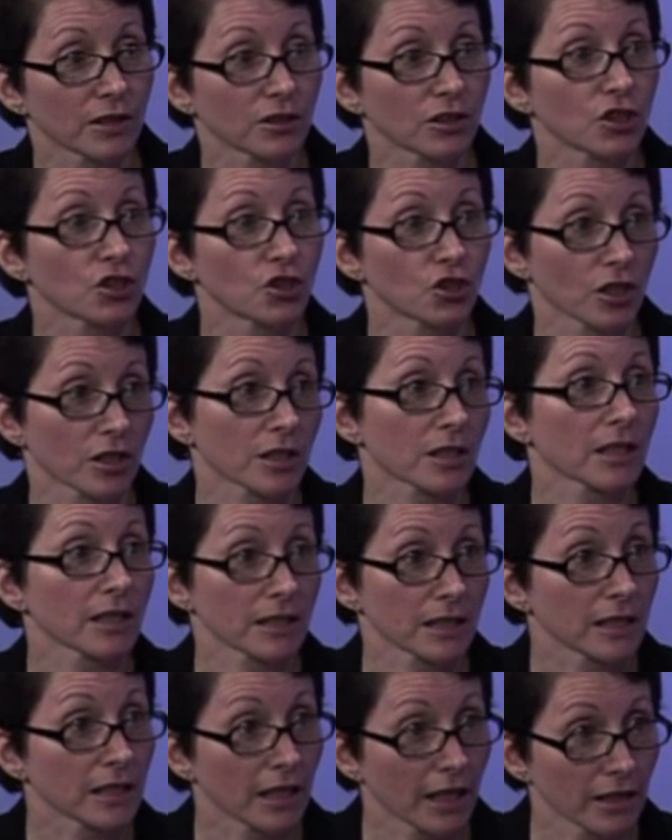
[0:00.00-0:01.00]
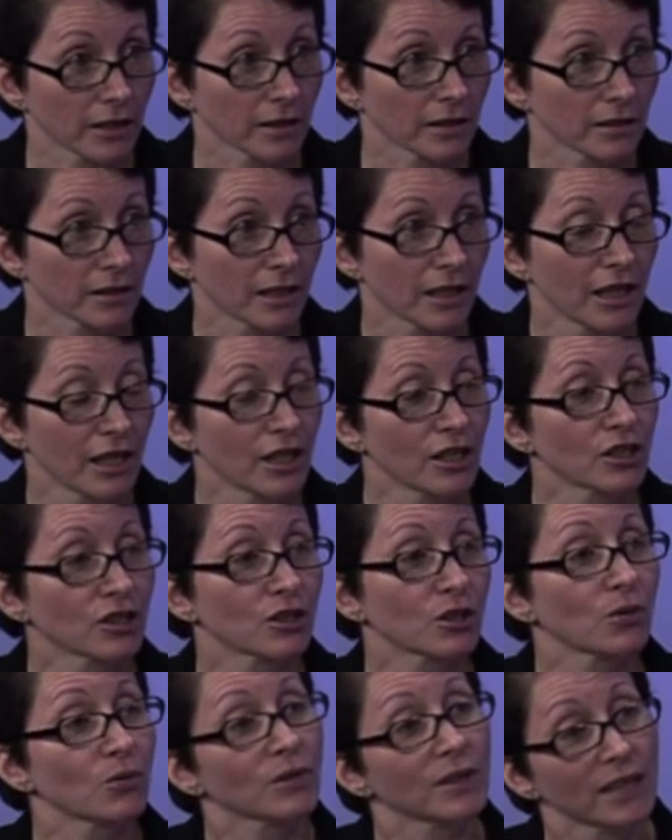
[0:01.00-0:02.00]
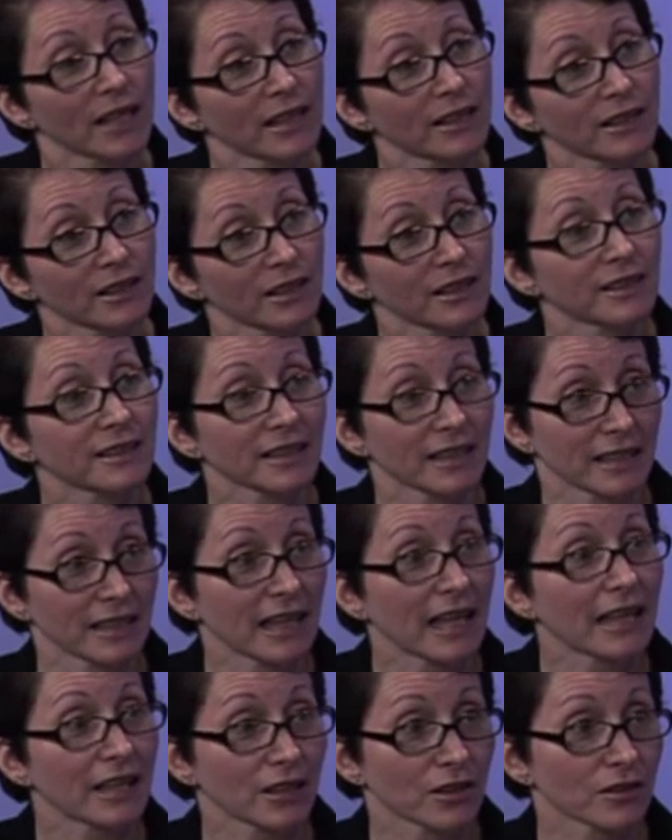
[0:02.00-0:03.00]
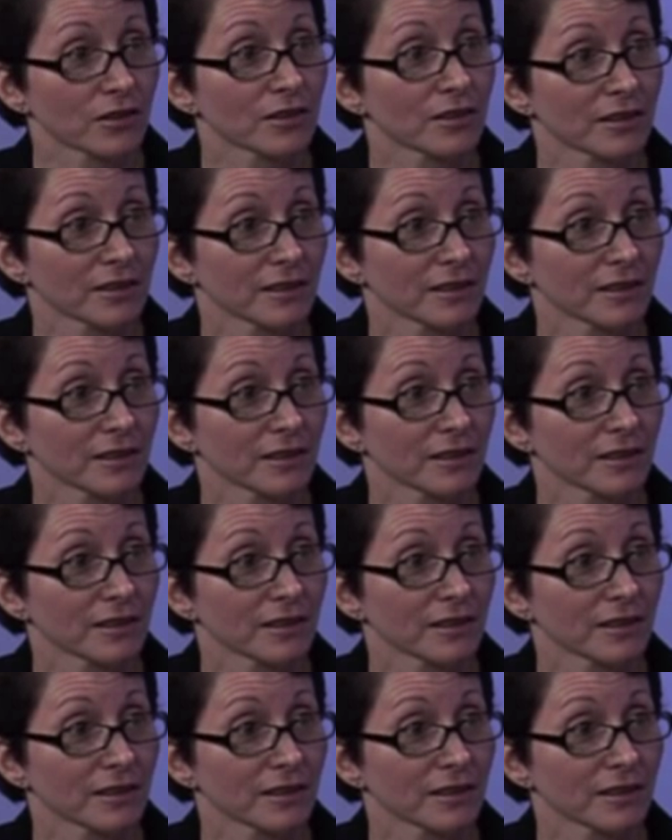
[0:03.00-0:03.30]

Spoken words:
he just doesn't get it to getting it and getting A's.